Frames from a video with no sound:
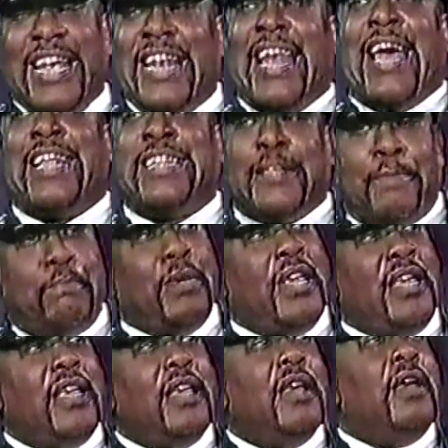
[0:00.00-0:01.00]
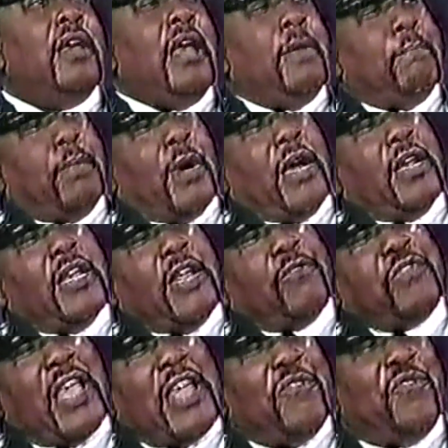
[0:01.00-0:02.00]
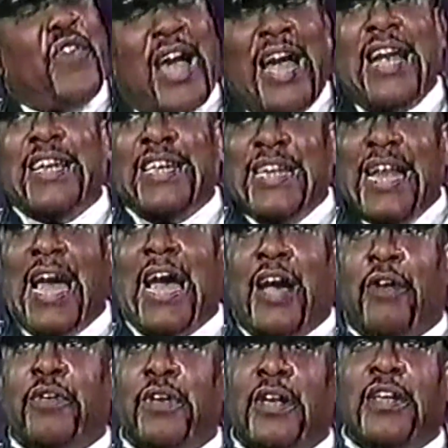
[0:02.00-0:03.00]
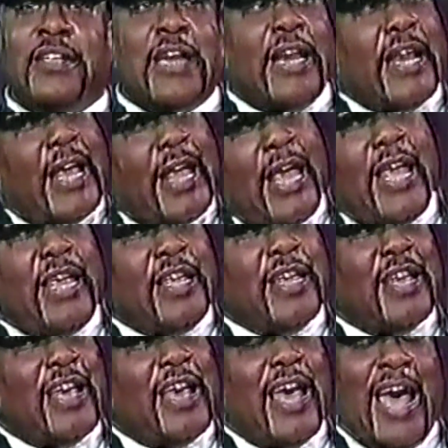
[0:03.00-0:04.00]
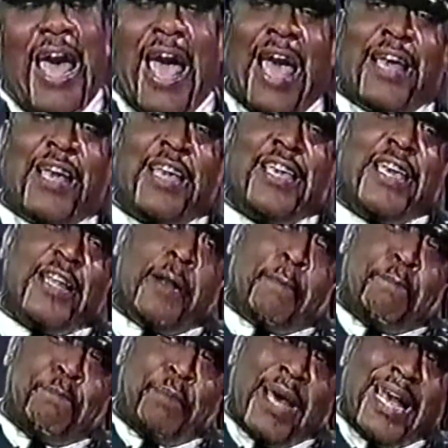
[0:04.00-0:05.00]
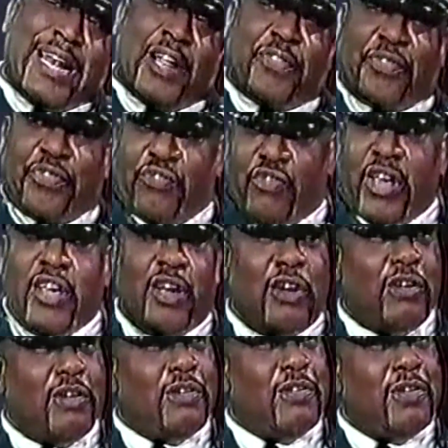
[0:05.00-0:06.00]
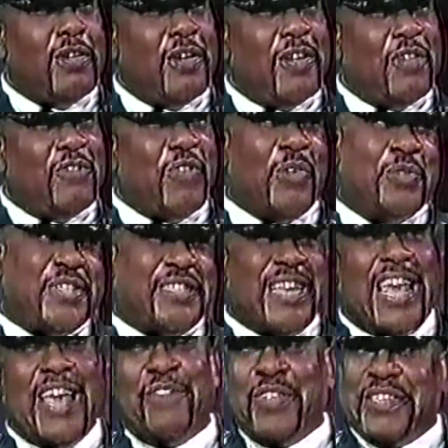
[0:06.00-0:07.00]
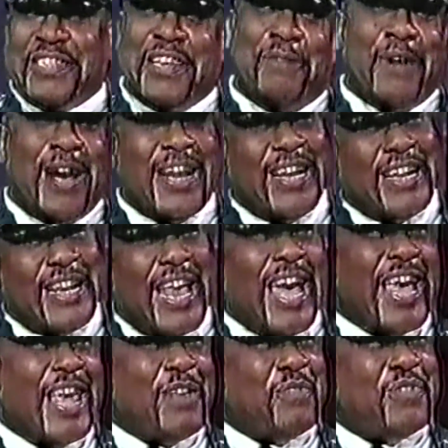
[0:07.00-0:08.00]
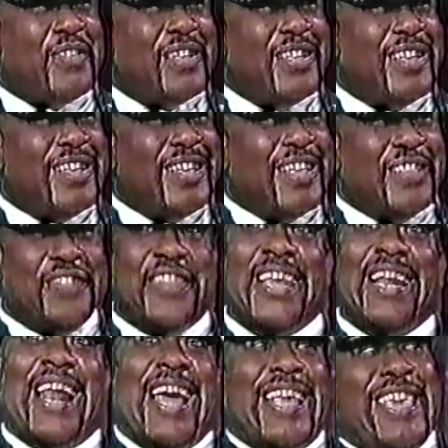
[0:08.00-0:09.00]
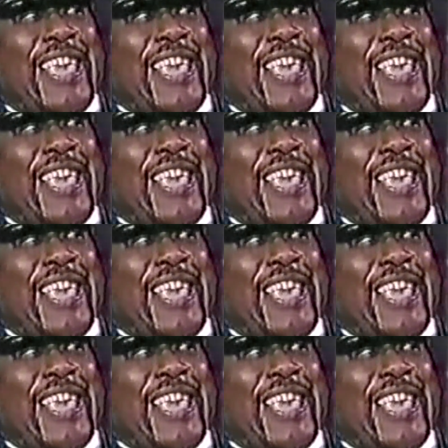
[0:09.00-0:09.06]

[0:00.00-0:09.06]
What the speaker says: They like to be, but if they find out that, hey, I could get a better thrill from saving somebody's life than I